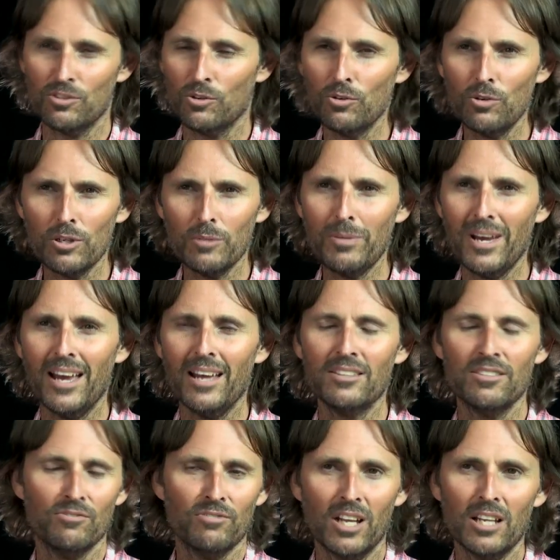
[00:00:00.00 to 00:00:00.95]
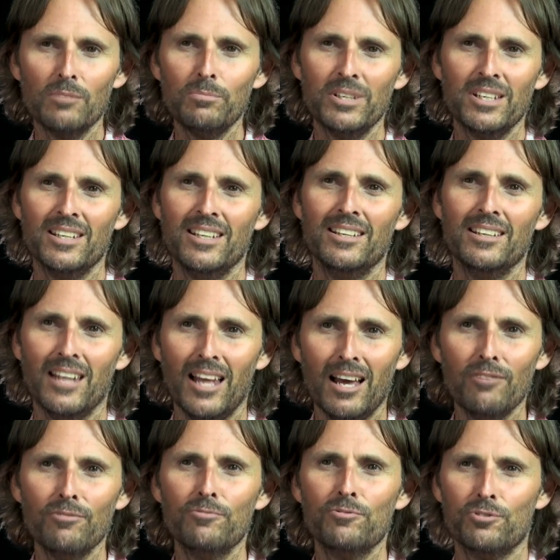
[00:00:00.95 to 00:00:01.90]
all about developing in
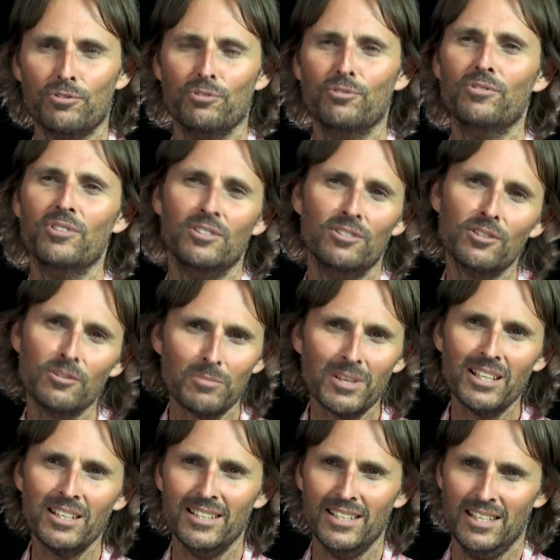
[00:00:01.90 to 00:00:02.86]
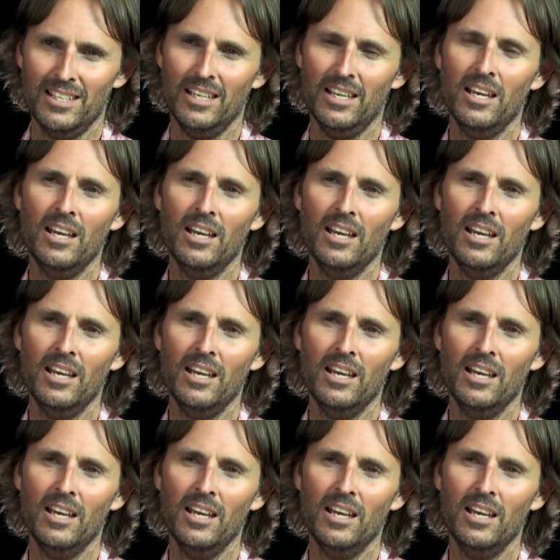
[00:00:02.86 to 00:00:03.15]
love, truth, and humility.